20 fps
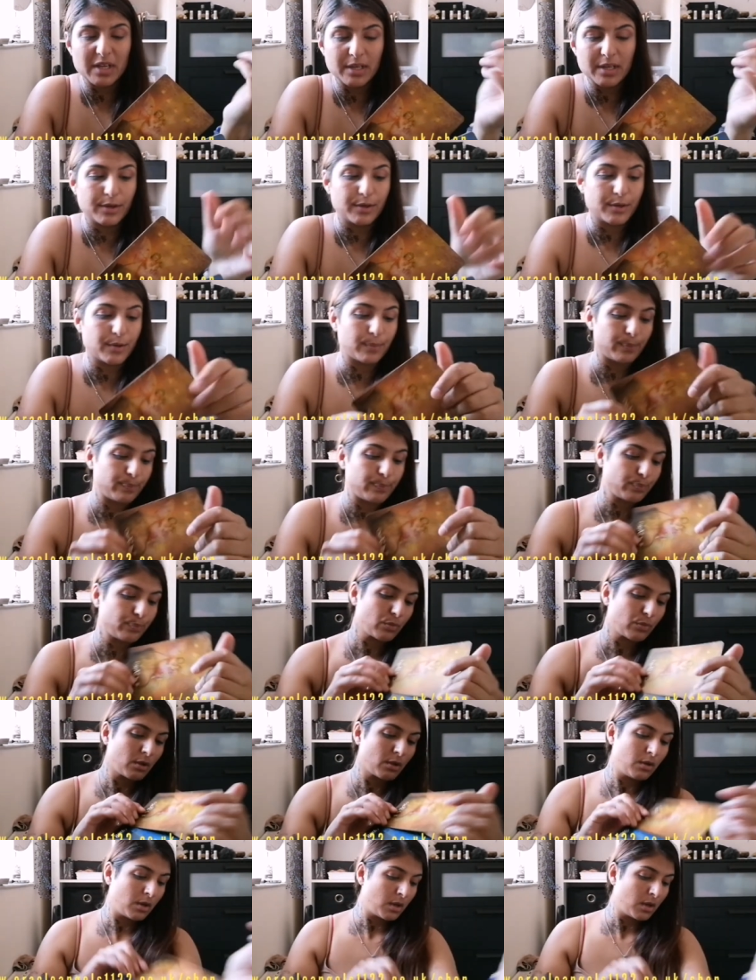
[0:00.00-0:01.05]
it didn't.
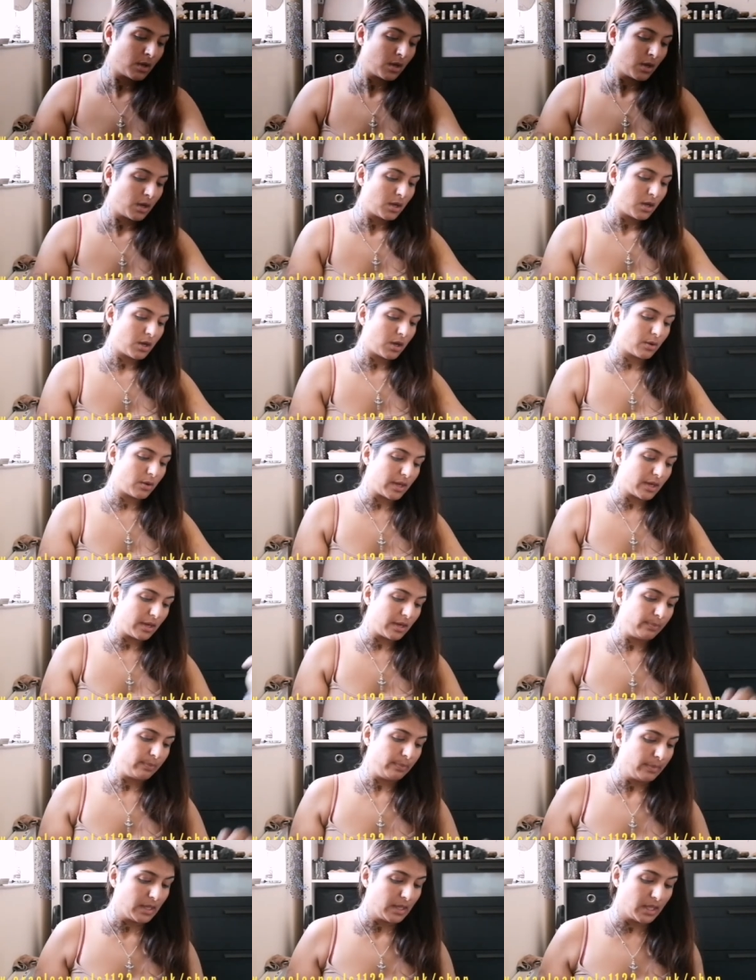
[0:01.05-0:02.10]

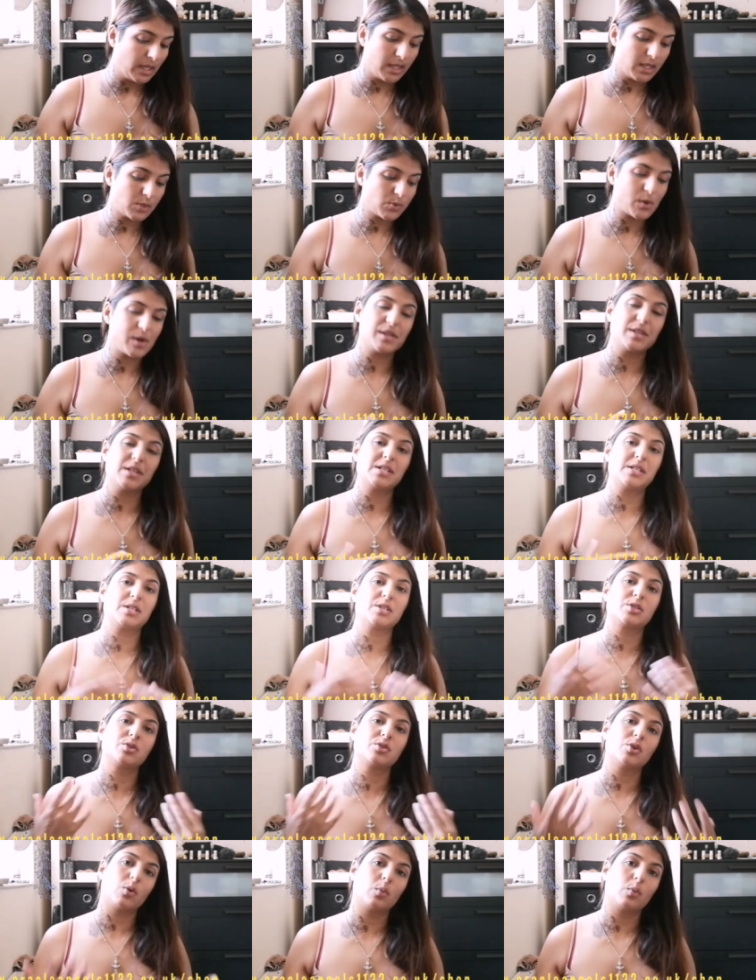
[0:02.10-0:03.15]
Okay, and that's why this
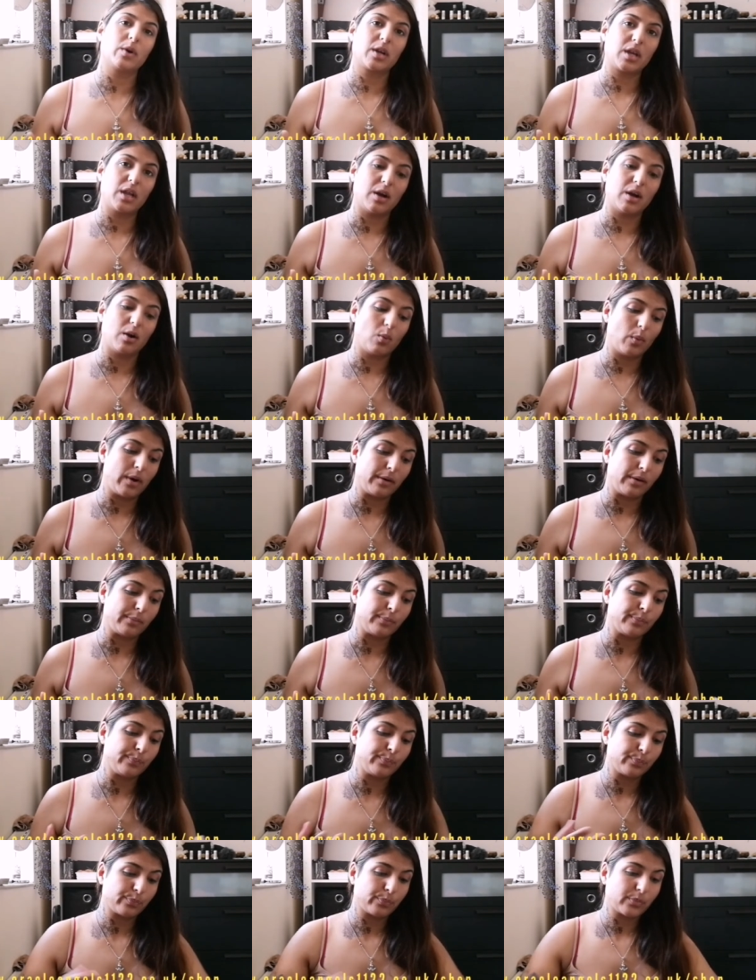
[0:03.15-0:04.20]
is not working out well.
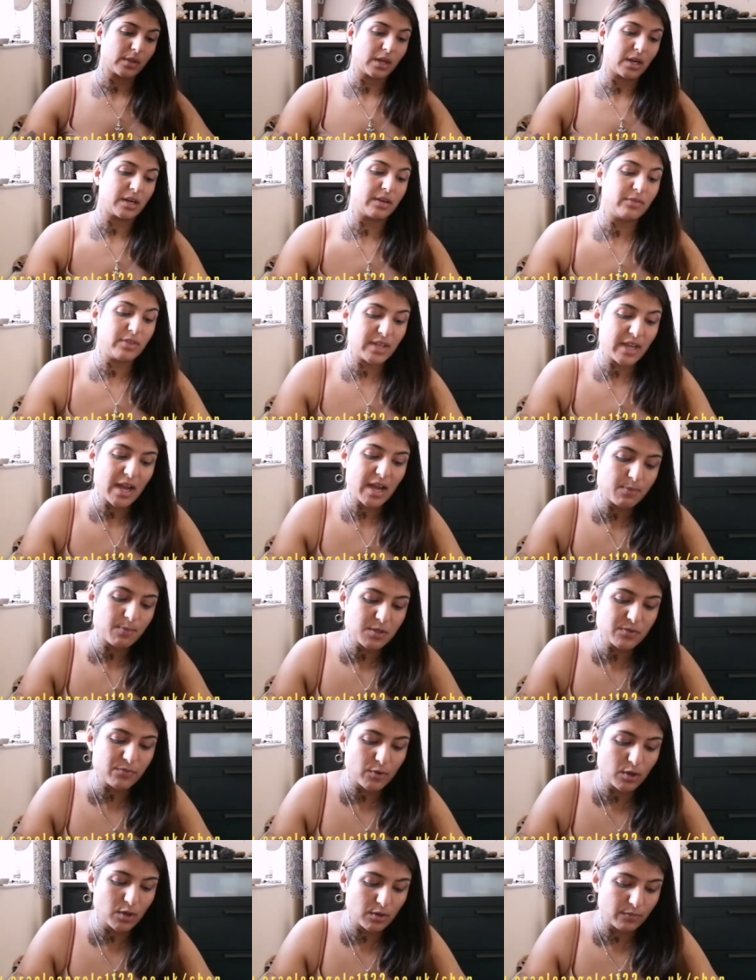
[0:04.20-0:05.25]
And everything
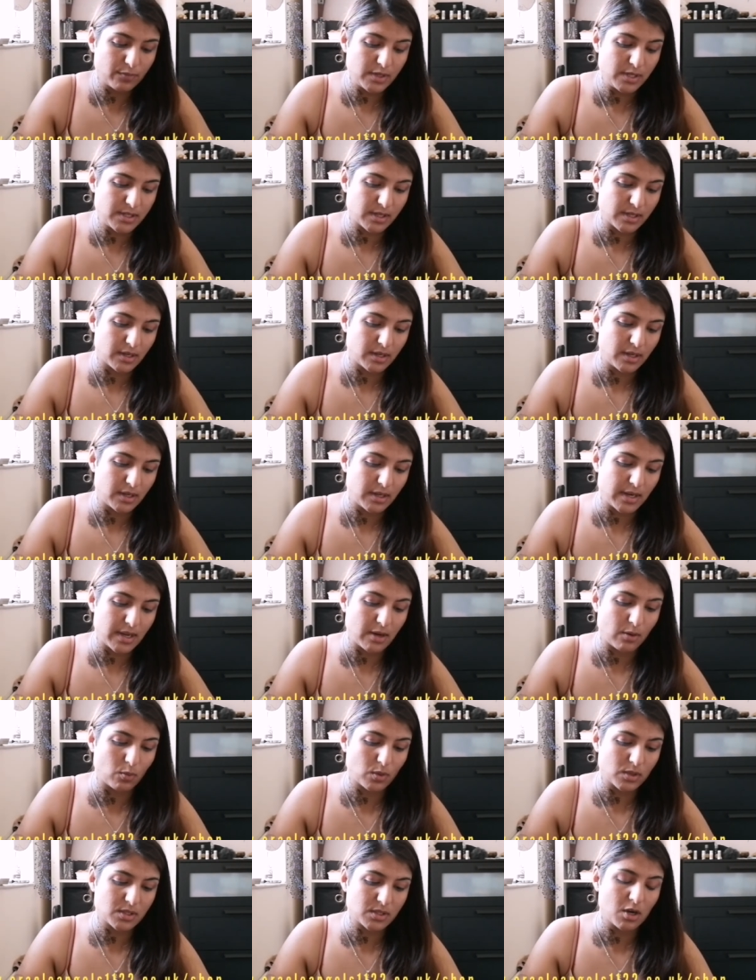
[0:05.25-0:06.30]
happens for a good reason.
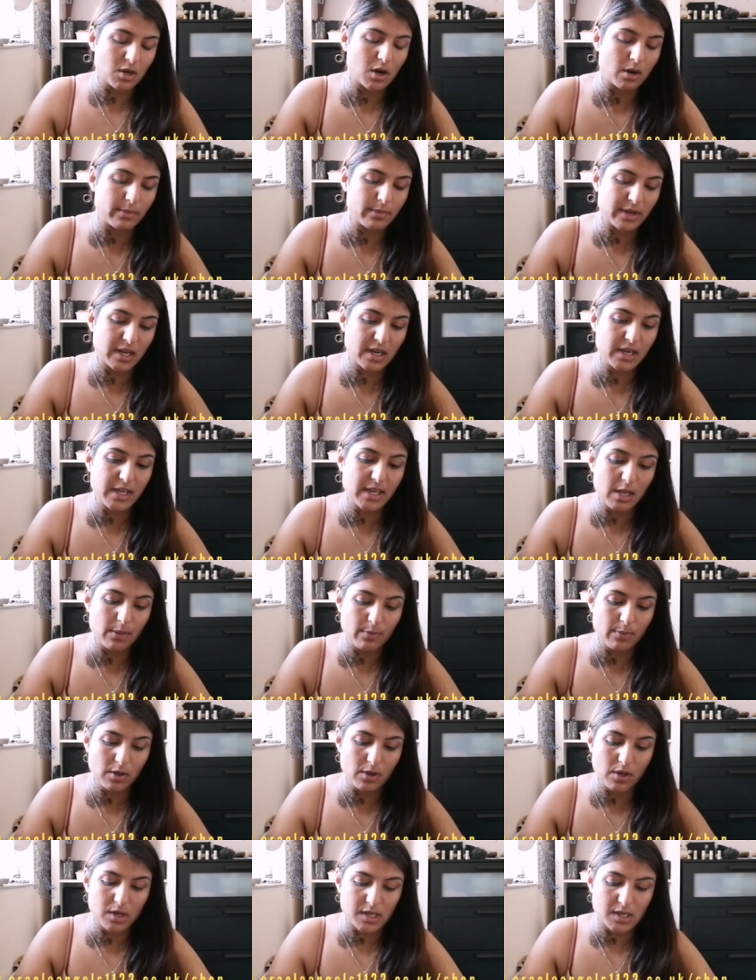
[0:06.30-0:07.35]
Now, what's karmically
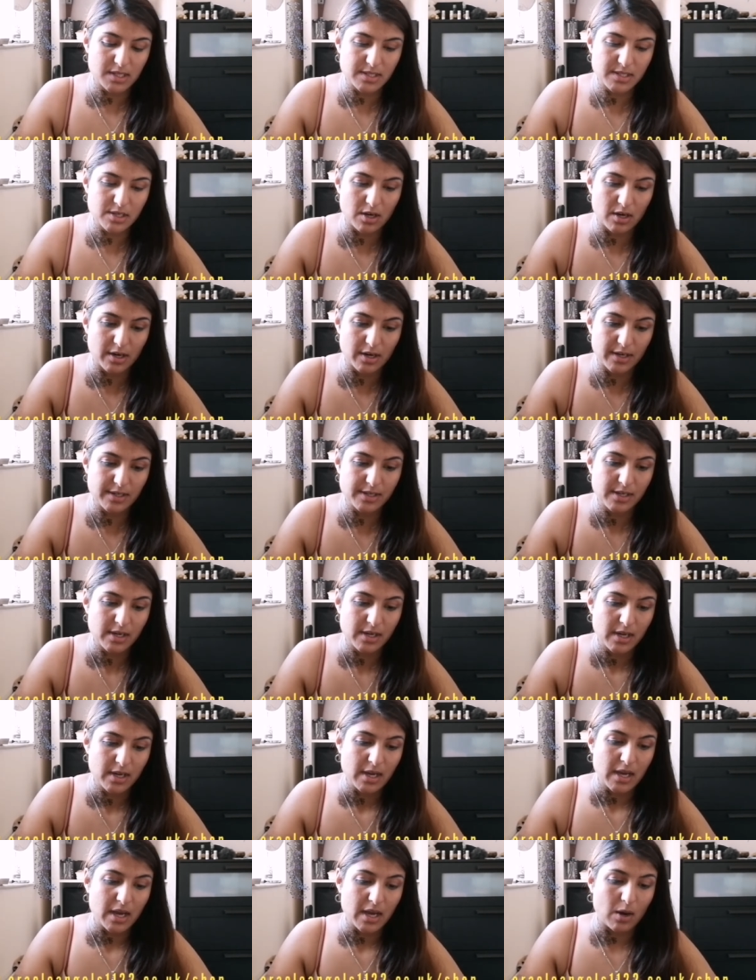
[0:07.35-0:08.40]
keeping you guys tied,
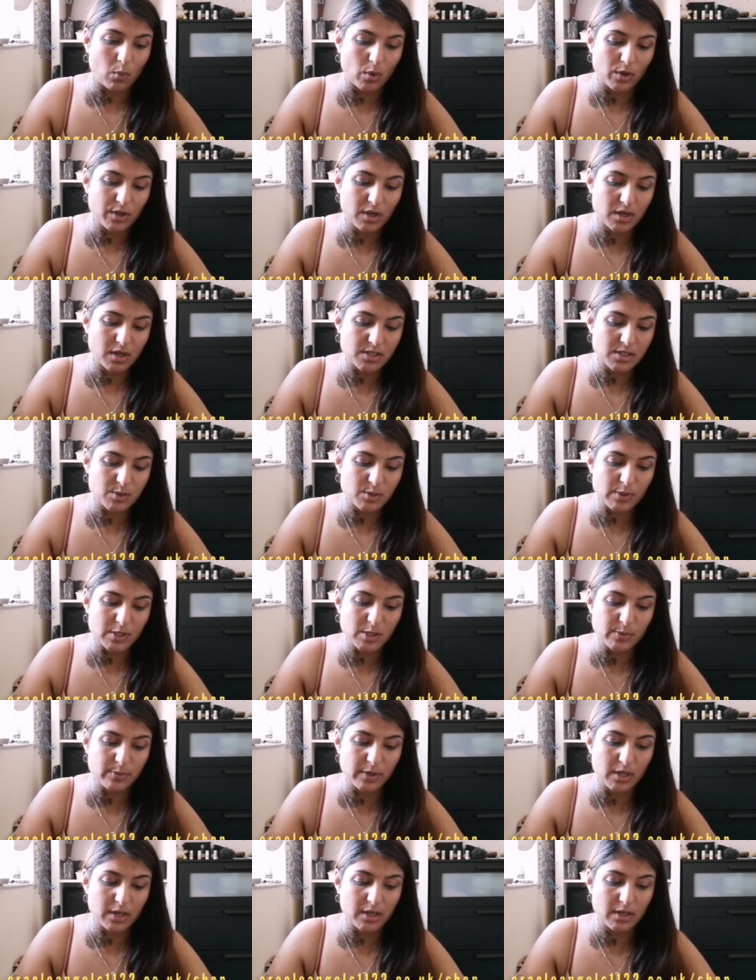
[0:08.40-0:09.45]
and what you guys are
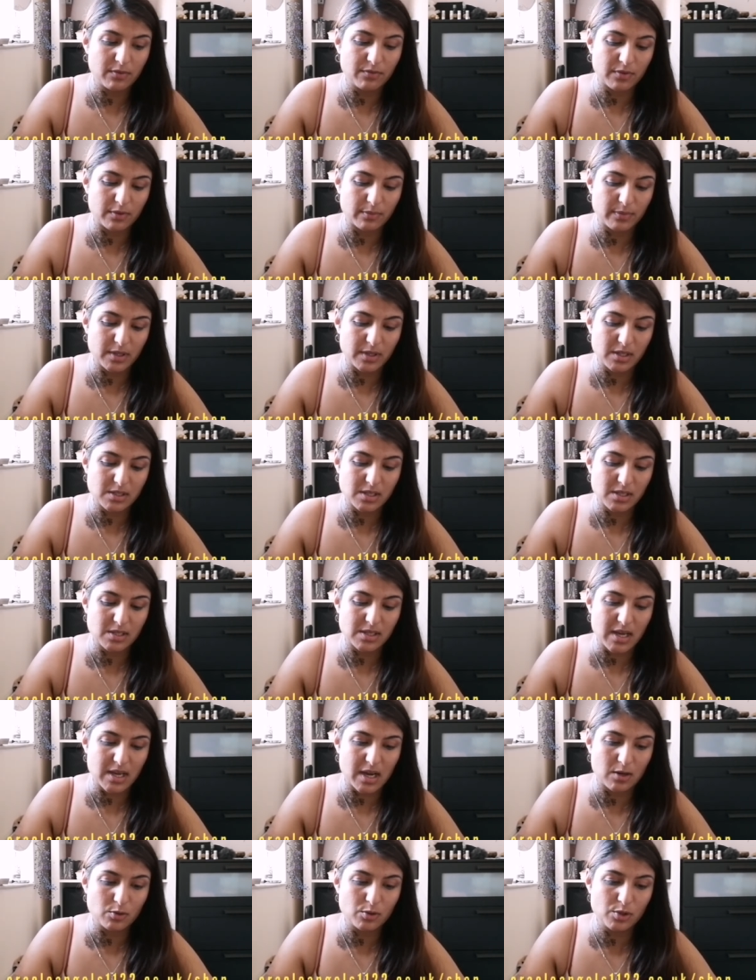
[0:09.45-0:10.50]
supposed to be learning from this is
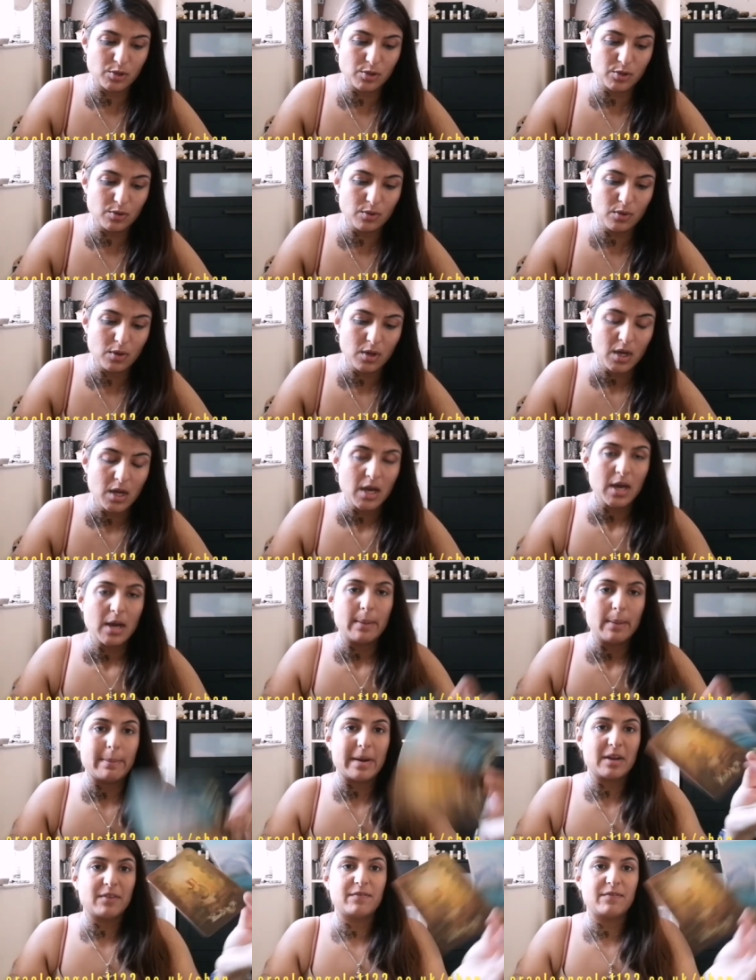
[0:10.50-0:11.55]
how to
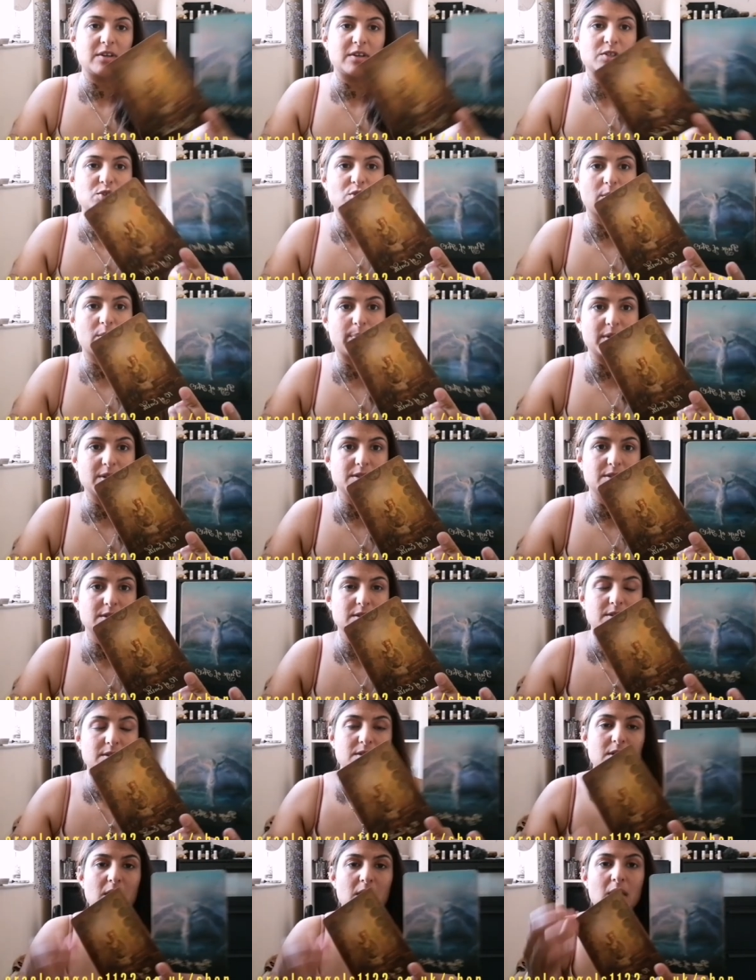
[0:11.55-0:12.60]
manifest your
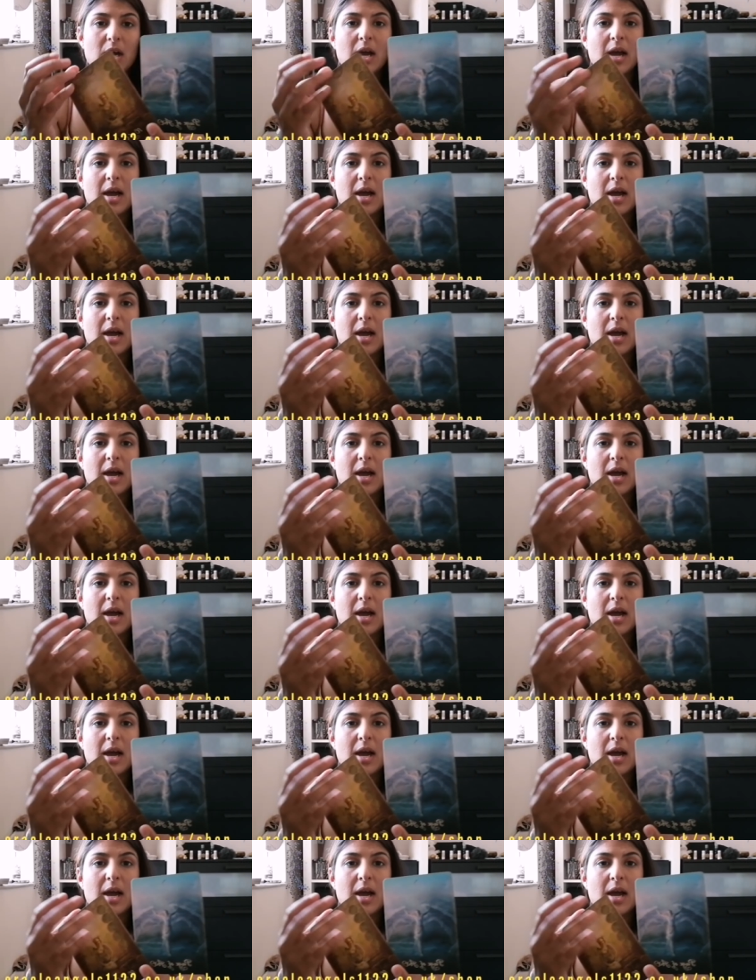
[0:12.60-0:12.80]
abundance,